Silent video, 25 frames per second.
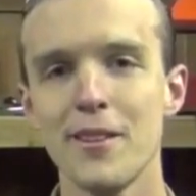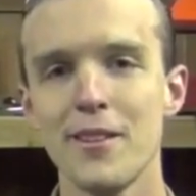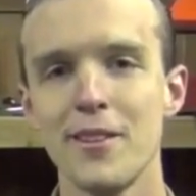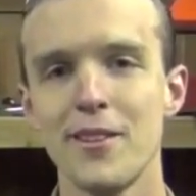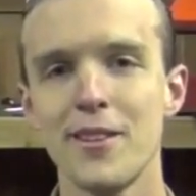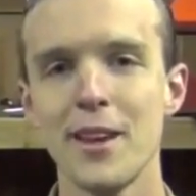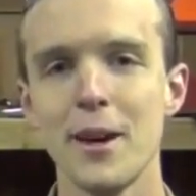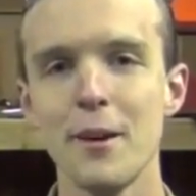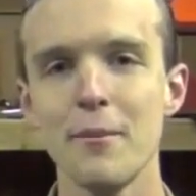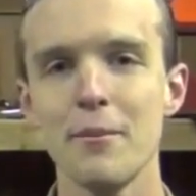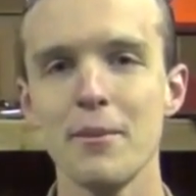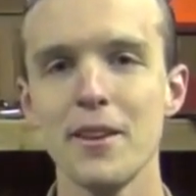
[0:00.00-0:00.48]
you
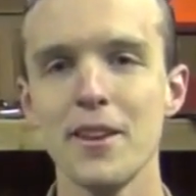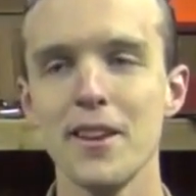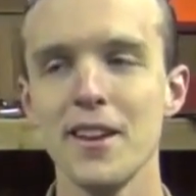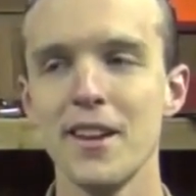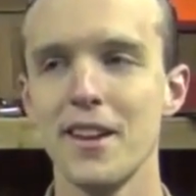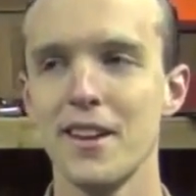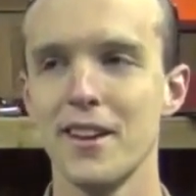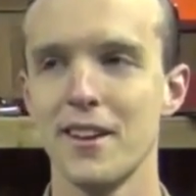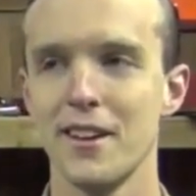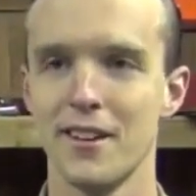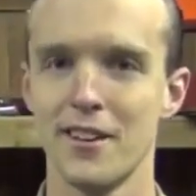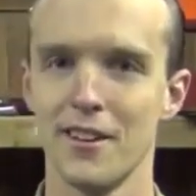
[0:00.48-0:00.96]

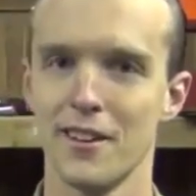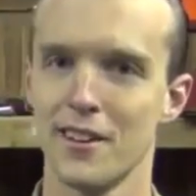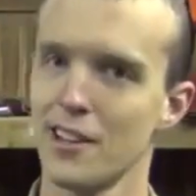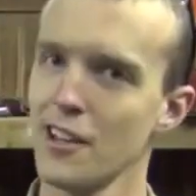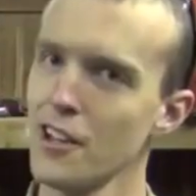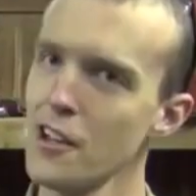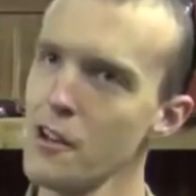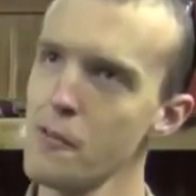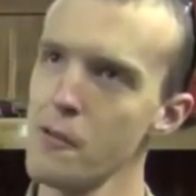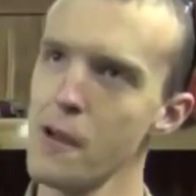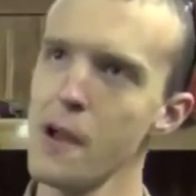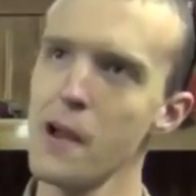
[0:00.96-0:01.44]
something, and you're like,
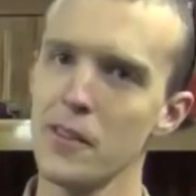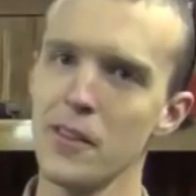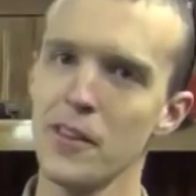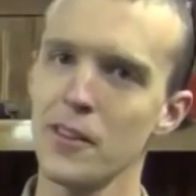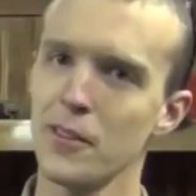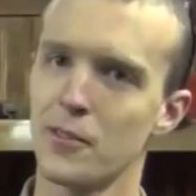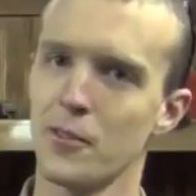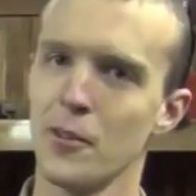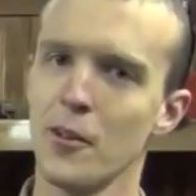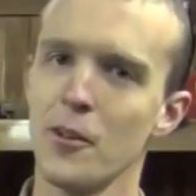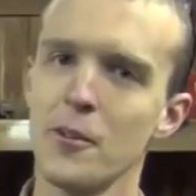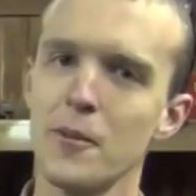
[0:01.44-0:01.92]
can you weld
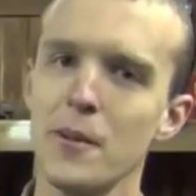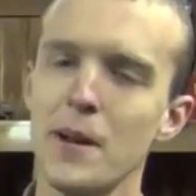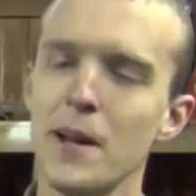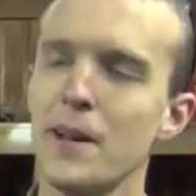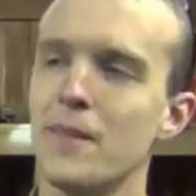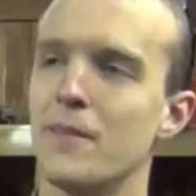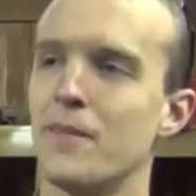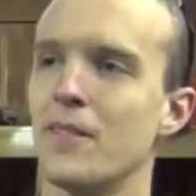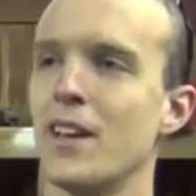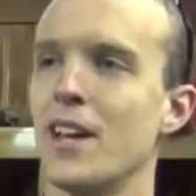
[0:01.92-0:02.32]
this for me?